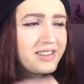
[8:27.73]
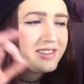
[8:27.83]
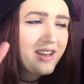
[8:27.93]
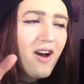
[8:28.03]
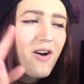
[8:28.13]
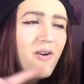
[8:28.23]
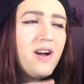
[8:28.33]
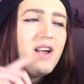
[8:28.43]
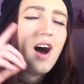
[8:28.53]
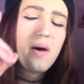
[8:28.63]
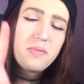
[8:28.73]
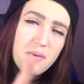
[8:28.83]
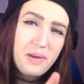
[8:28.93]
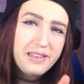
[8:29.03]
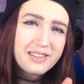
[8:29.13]
So, Up
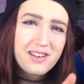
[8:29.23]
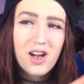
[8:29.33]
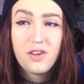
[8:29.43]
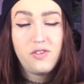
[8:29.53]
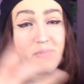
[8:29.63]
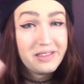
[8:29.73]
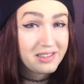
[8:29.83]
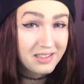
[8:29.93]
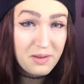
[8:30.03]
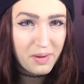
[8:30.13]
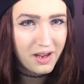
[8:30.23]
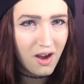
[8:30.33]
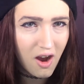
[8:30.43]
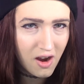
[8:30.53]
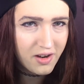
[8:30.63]
the Beanstalk, if you've been sleeping
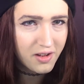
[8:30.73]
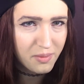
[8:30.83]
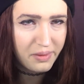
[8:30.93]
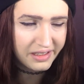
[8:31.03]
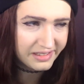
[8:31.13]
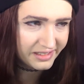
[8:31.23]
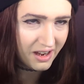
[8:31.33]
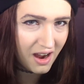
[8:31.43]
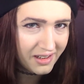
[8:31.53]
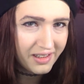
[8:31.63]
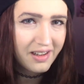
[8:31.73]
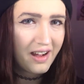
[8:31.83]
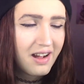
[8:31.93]
under the beanstalk,